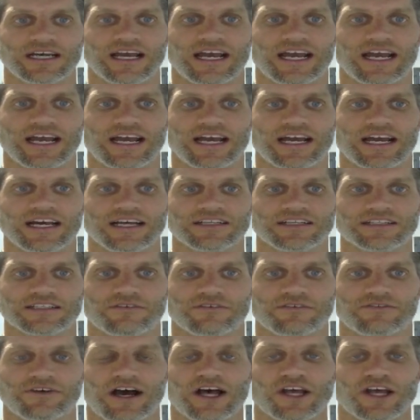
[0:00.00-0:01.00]
and
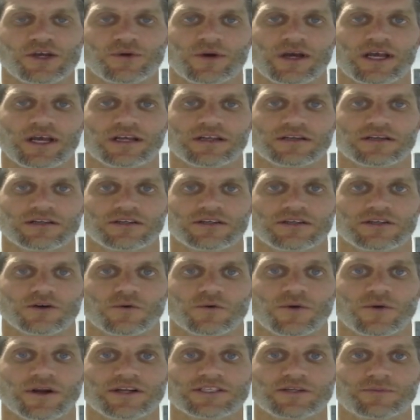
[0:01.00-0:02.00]
evaluate
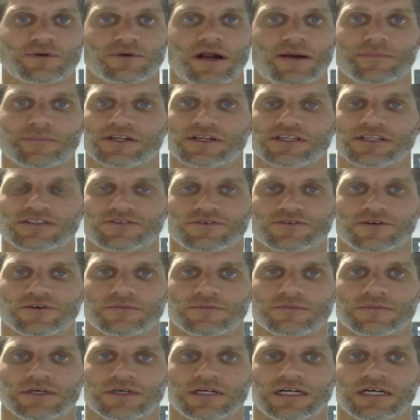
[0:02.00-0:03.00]
your rental properties
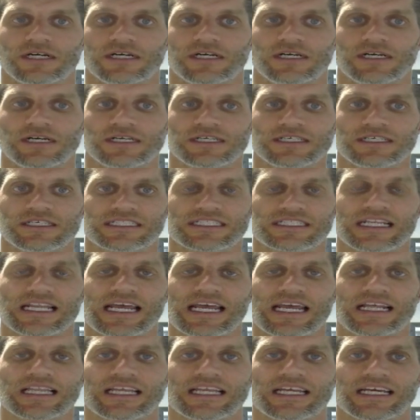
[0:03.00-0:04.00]
from
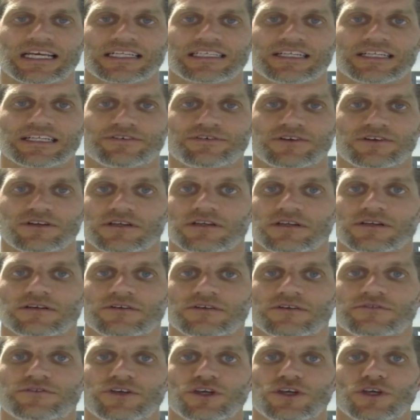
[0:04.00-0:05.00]
slightly a different
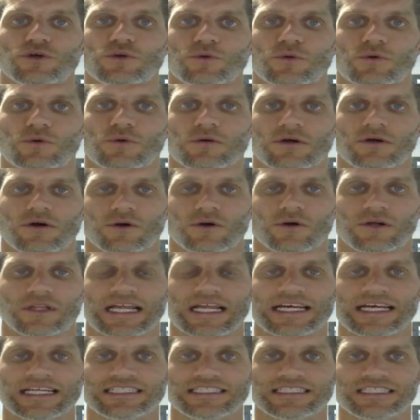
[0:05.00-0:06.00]
view or
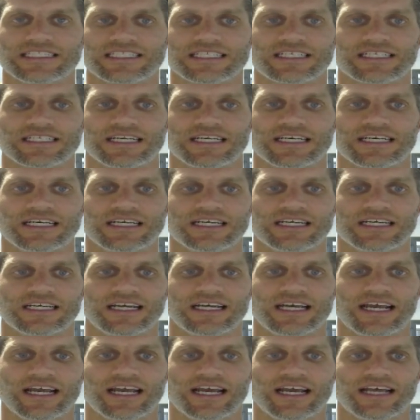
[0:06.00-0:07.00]
lens.
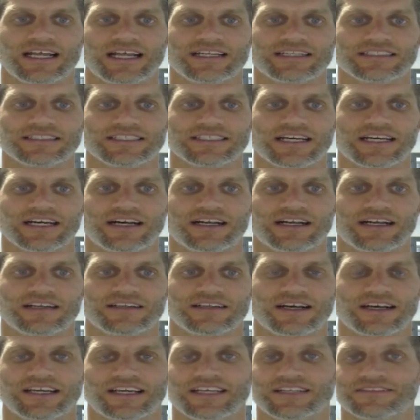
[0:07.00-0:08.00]
And
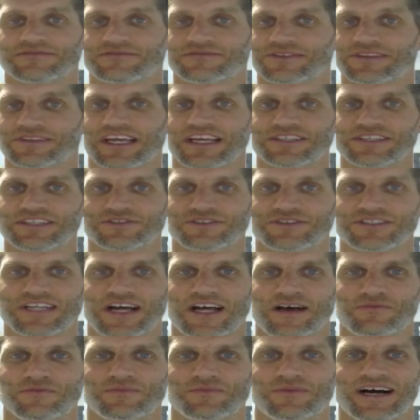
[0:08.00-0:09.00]
again, thanks for
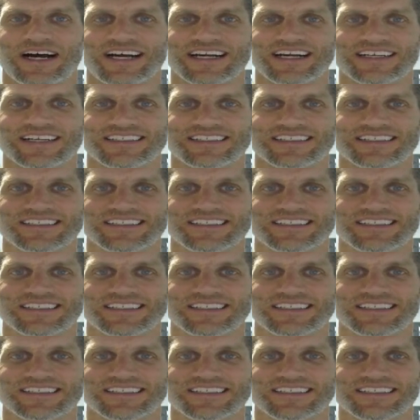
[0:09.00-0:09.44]
stopping by.